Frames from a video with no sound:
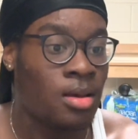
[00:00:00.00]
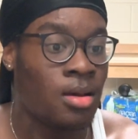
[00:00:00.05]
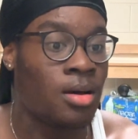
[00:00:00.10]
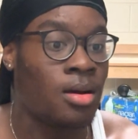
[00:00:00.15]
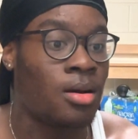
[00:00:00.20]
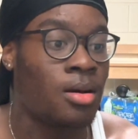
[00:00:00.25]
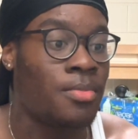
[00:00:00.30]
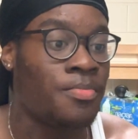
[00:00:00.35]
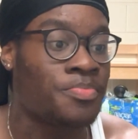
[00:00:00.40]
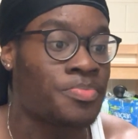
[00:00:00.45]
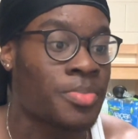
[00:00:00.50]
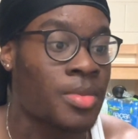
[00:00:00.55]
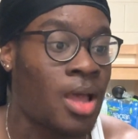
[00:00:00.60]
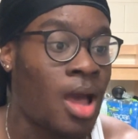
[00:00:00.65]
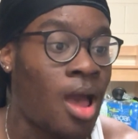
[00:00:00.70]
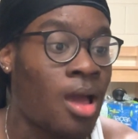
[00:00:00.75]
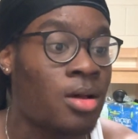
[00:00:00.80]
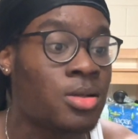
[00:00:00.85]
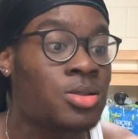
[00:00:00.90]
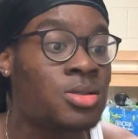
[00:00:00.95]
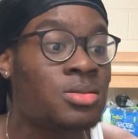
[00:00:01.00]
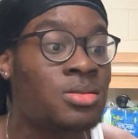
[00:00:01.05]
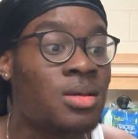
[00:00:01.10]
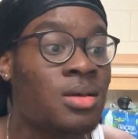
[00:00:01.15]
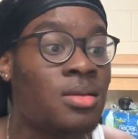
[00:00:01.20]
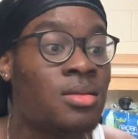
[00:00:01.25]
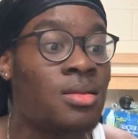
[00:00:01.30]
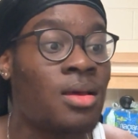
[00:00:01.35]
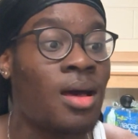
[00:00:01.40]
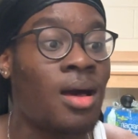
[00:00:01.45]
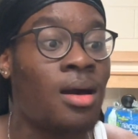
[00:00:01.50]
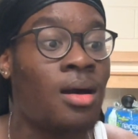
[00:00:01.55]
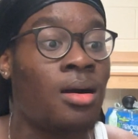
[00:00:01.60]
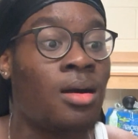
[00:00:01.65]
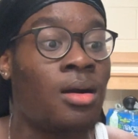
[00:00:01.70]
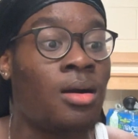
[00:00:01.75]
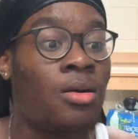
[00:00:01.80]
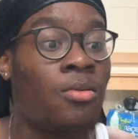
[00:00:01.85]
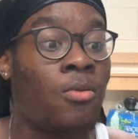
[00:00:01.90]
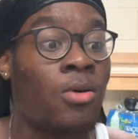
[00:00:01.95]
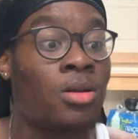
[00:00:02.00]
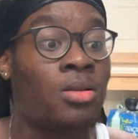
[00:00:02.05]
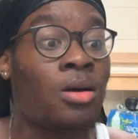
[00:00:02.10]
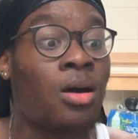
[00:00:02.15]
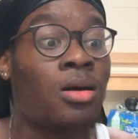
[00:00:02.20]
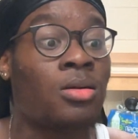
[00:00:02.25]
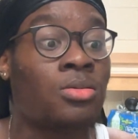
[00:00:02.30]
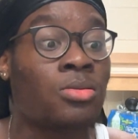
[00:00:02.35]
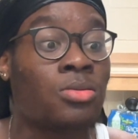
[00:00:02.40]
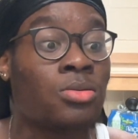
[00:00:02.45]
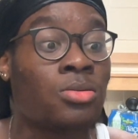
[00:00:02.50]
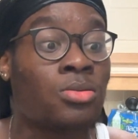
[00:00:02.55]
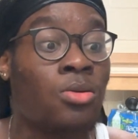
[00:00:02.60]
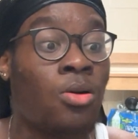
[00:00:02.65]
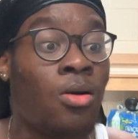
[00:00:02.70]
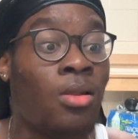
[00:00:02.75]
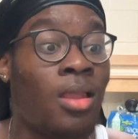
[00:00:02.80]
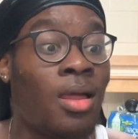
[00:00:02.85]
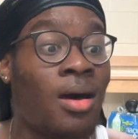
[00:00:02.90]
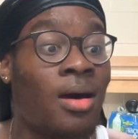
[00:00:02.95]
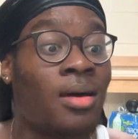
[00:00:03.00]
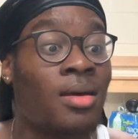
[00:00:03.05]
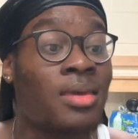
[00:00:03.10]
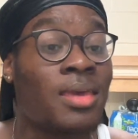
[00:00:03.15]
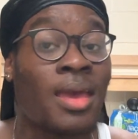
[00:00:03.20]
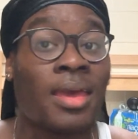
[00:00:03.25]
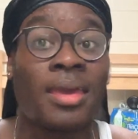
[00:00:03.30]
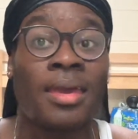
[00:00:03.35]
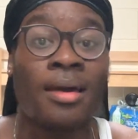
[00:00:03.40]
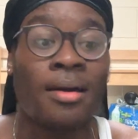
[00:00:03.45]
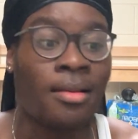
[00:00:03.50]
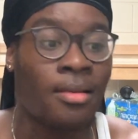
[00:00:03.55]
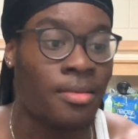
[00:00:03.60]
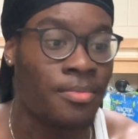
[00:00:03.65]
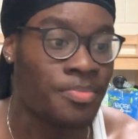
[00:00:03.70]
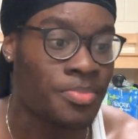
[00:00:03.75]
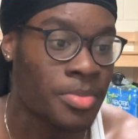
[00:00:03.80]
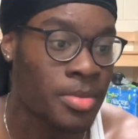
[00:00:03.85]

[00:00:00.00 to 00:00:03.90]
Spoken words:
I also did one on Gola Yengel